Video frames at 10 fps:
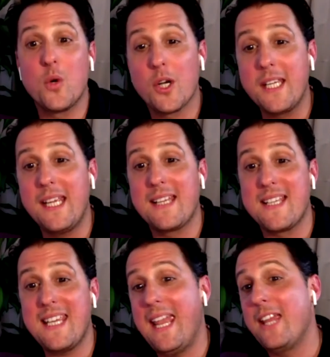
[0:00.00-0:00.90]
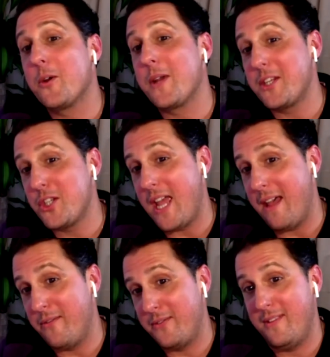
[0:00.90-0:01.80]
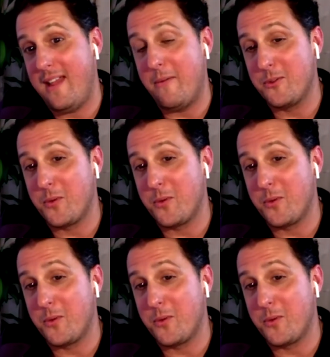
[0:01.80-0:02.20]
working as a catering chef. In